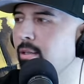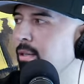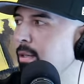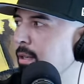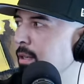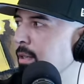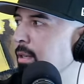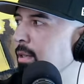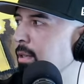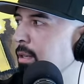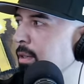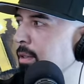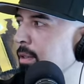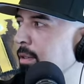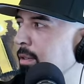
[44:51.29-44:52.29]

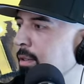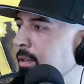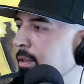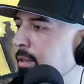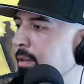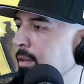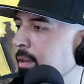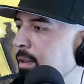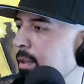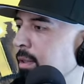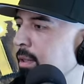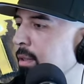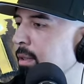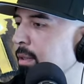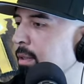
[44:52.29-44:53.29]

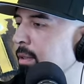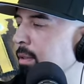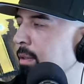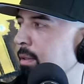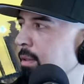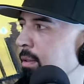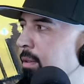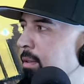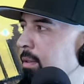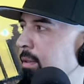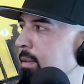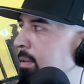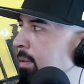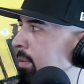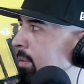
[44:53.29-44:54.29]

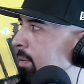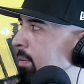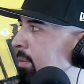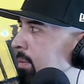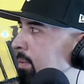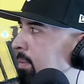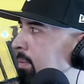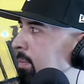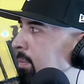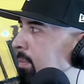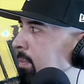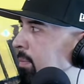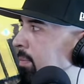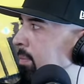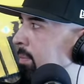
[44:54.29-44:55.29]
(not speaking)